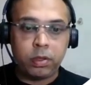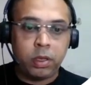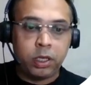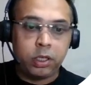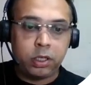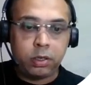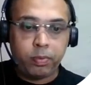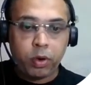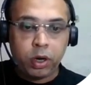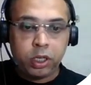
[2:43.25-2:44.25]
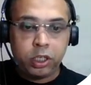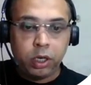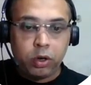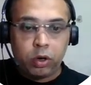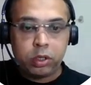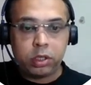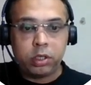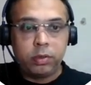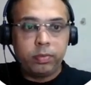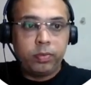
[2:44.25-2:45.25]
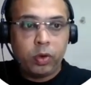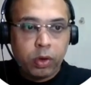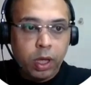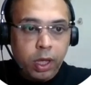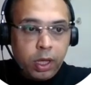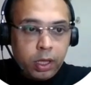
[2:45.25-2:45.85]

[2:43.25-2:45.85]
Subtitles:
this production cost, okay,